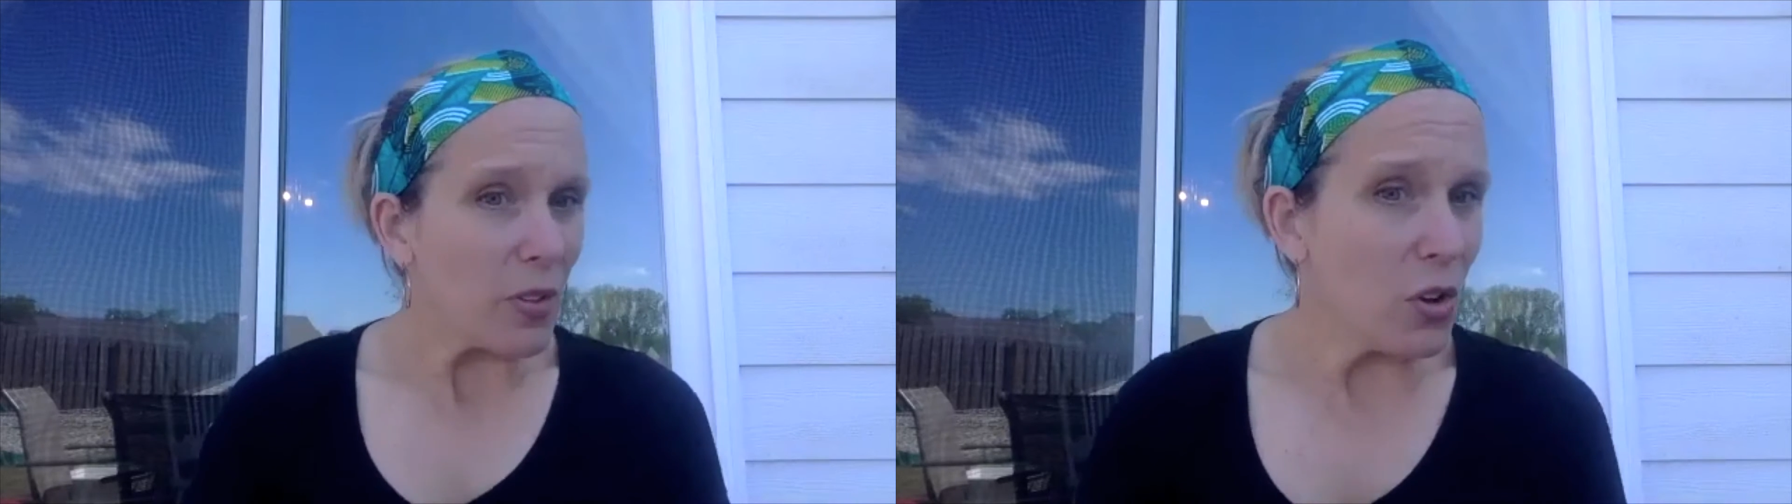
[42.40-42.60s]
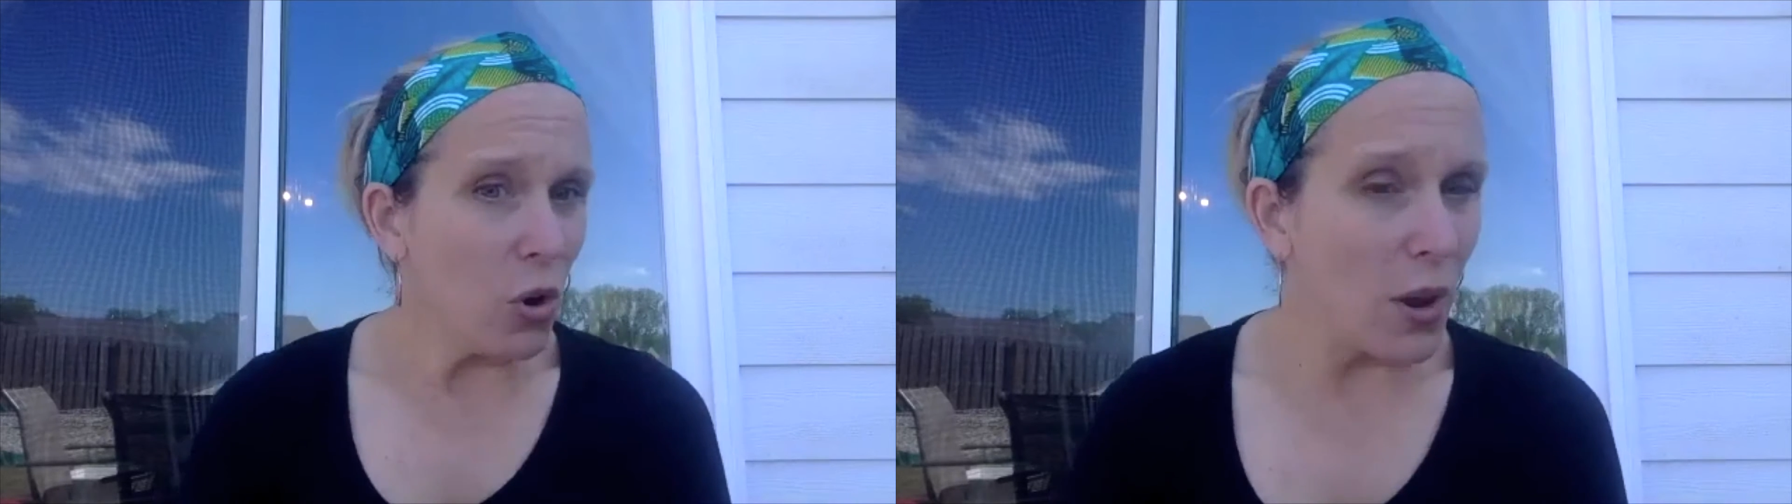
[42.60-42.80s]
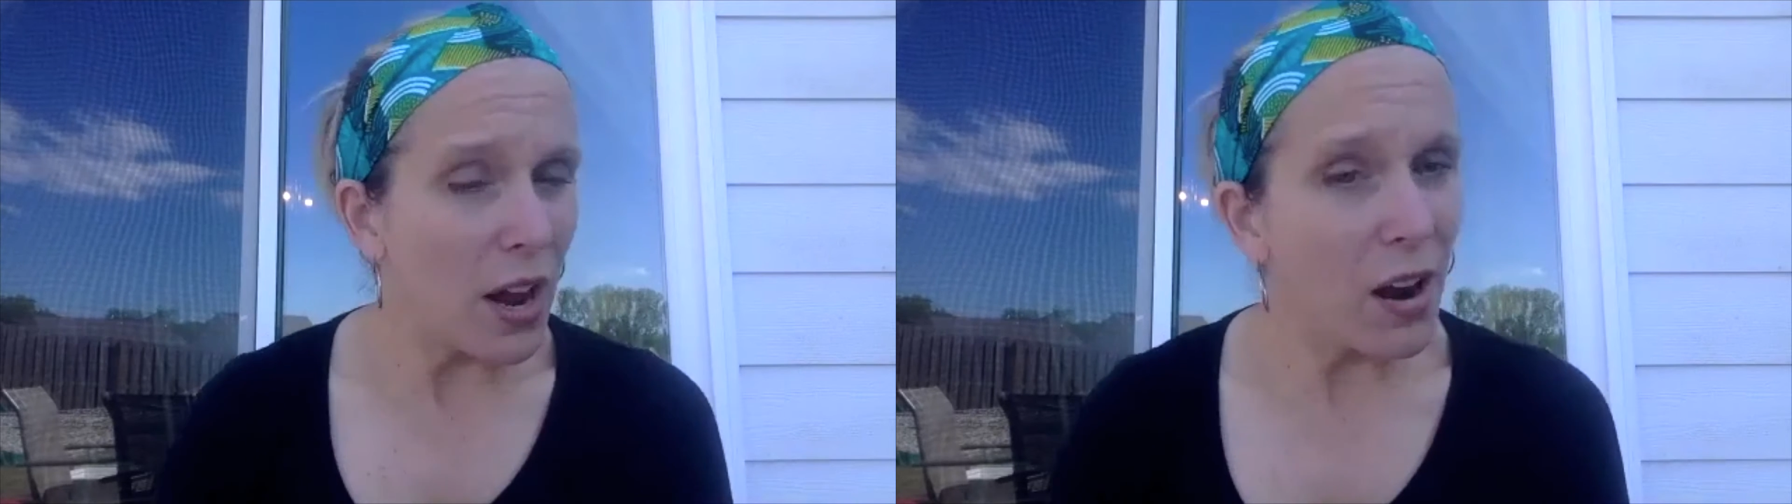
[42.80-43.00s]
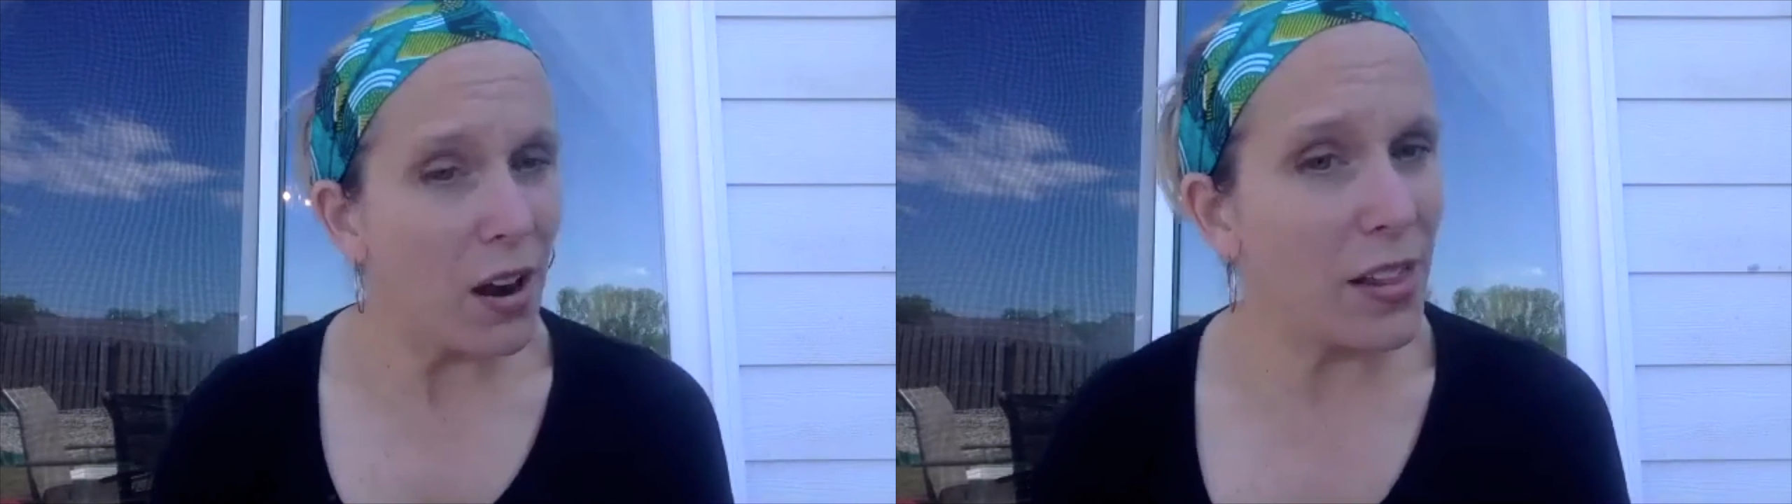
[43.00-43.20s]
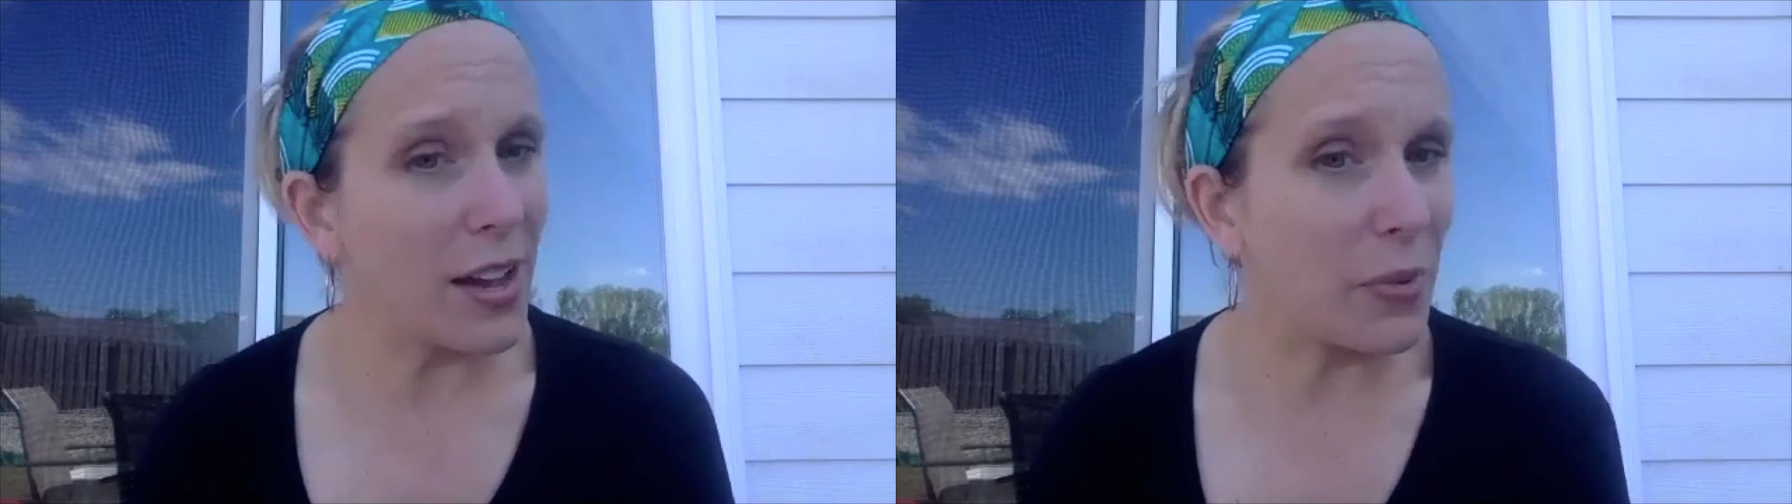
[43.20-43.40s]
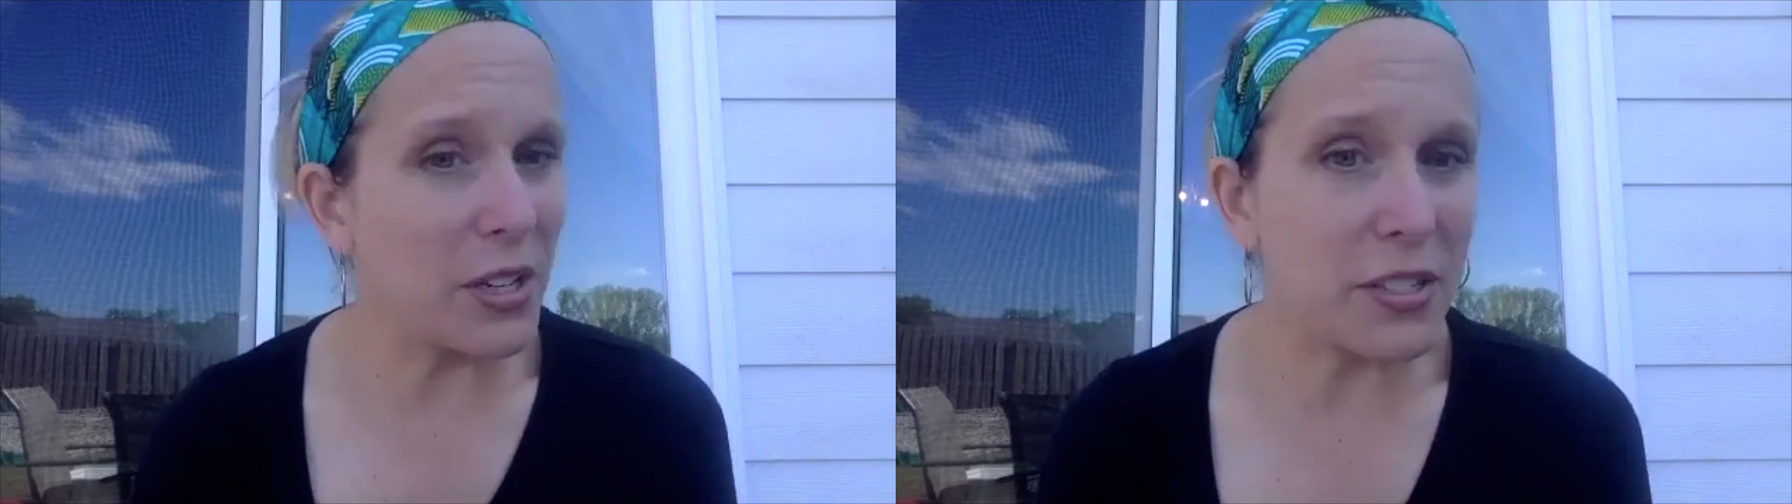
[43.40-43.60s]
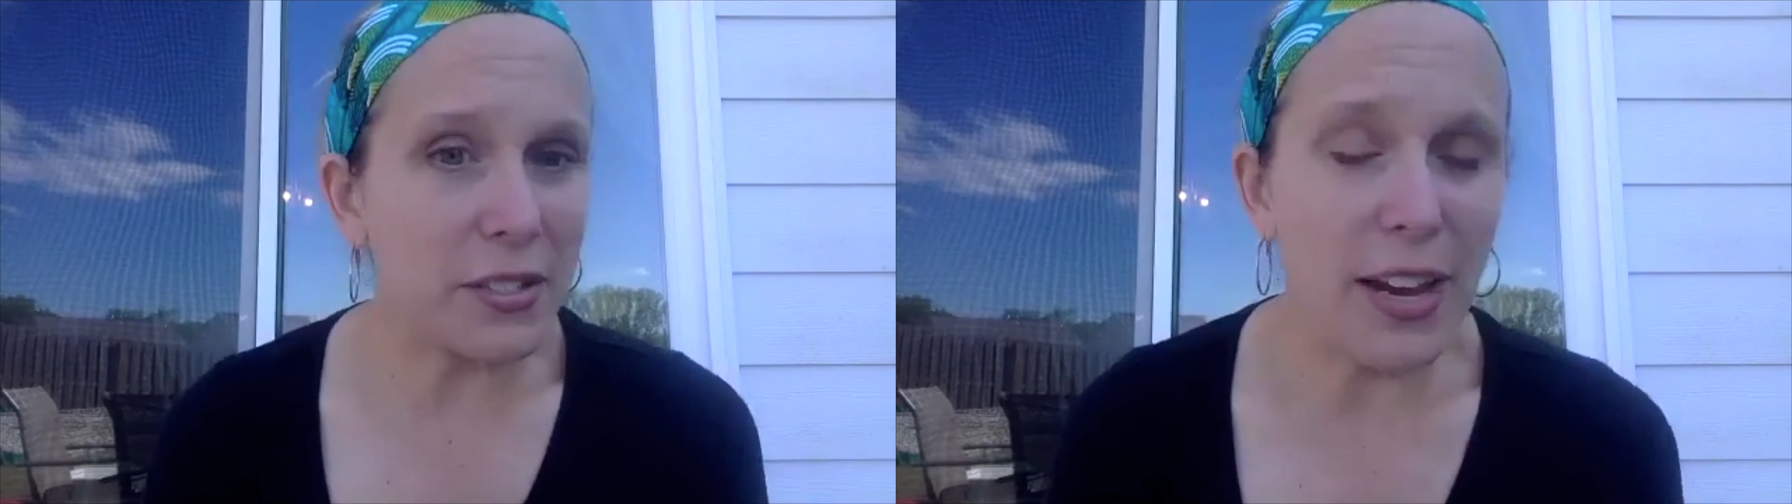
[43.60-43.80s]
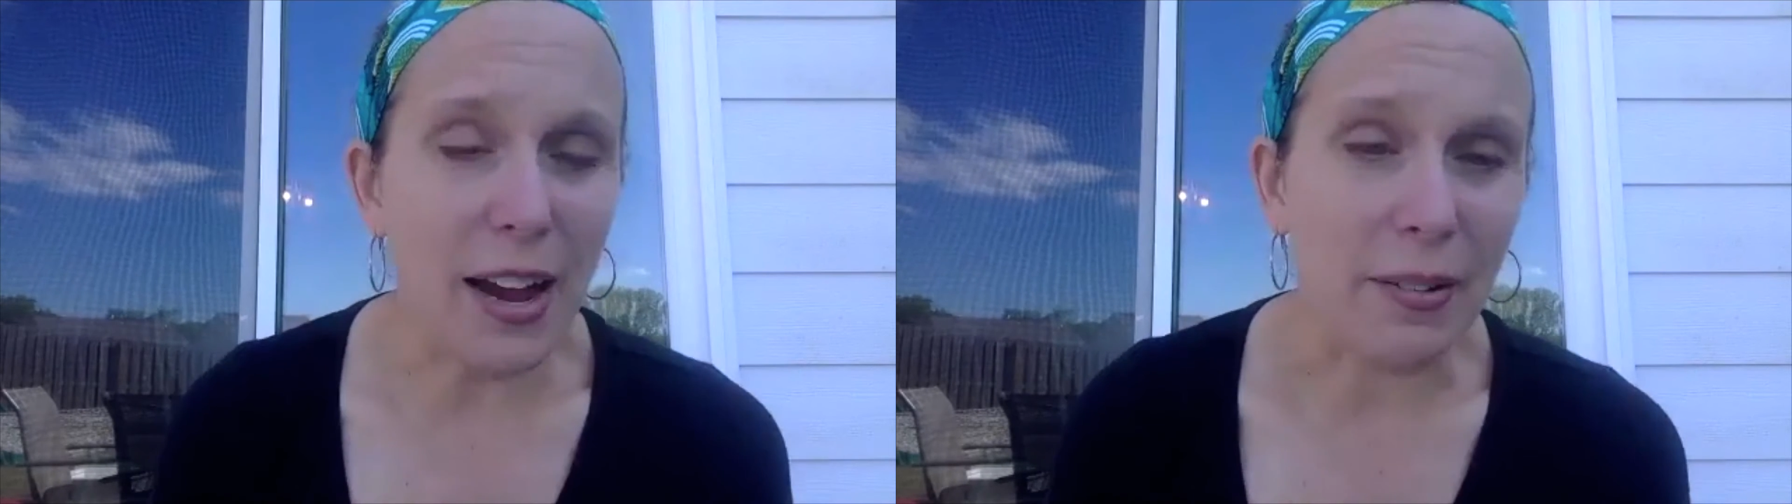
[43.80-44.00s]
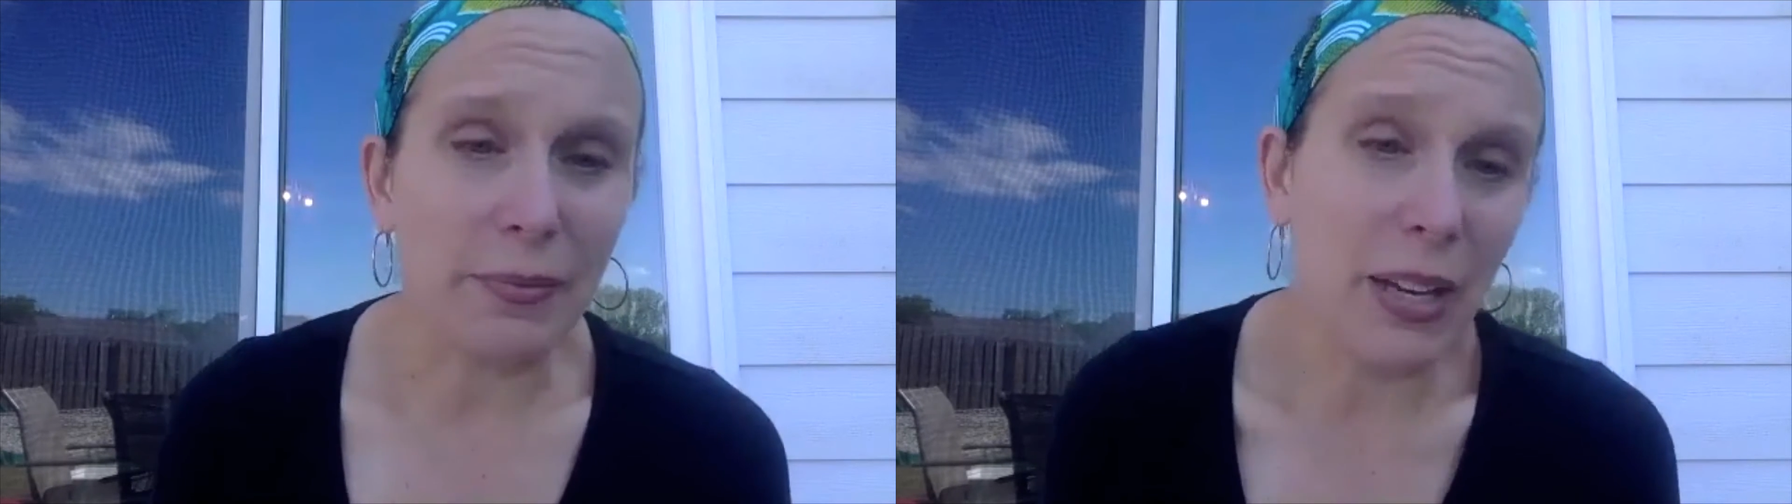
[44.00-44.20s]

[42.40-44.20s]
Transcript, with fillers: who we are like we just yeah